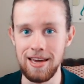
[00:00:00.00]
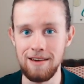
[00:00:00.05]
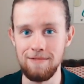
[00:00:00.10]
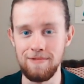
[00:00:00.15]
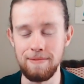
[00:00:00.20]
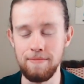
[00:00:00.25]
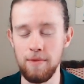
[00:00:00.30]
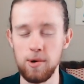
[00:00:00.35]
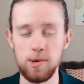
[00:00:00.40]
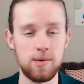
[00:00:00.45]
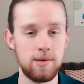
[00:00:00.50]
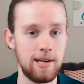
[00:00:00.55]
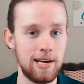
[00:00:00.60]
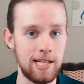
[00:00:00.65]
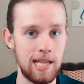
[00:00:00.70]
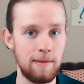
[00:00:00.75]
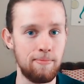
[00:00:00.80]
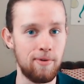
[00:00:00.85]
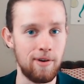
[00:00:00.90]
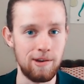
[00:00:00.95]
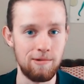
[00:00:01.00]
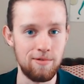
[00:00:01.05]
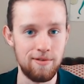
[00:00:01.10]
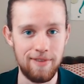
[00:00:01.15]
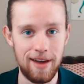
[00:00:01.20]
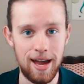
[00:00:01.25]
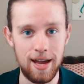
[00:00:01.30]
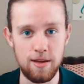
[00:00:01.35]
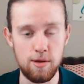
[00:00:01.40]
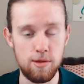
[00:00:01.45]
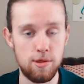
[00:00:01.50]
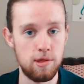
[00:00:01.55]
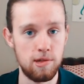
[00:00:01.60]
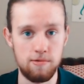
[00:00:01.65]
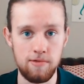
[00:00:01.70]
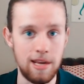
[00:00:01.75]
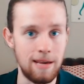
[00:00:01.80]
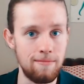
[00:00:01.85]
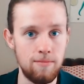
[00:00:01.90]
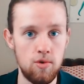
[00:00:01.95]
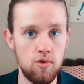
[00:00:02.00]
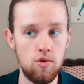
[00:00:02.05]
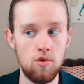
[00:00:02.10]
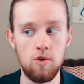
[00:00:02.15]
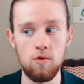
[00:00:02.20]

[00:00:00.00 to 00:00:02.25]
we most likely probably would have had three more